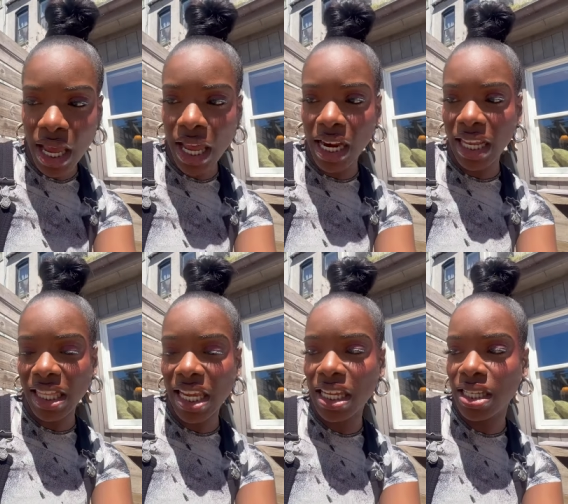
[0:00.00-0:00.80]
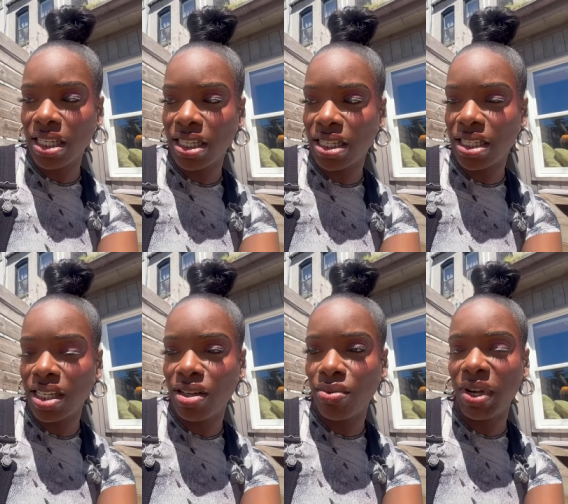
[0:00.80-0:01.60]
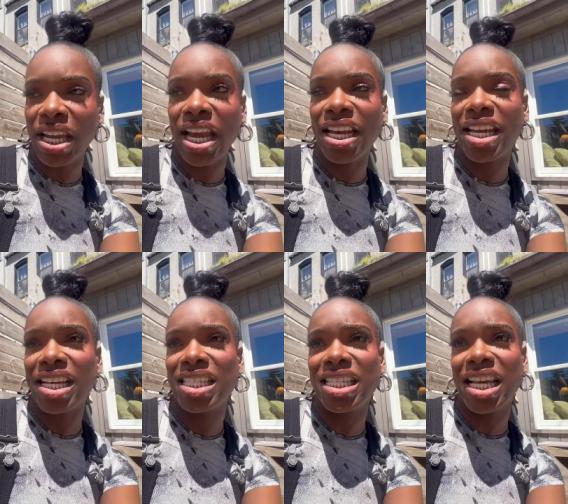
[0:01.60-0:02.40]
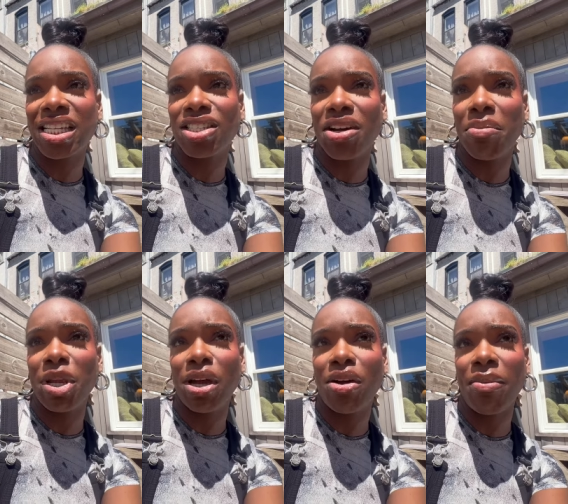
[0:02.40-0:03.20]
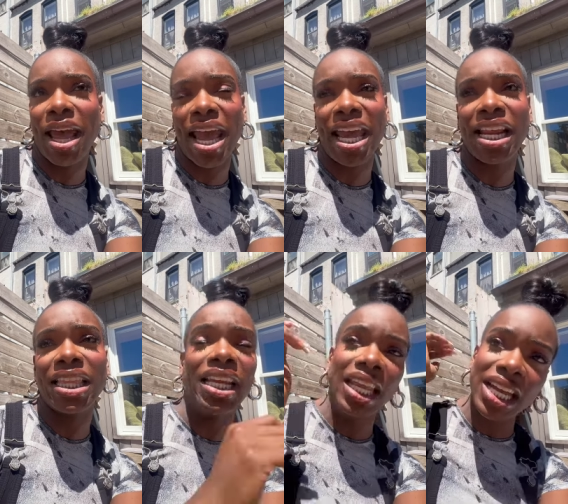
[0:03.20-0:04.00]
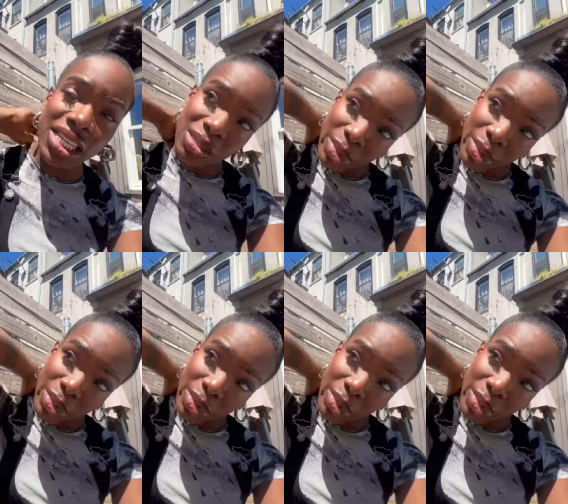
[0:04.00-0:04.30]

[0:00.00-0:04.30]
And I think we end at 6, so I'll be home at 8 at the latest.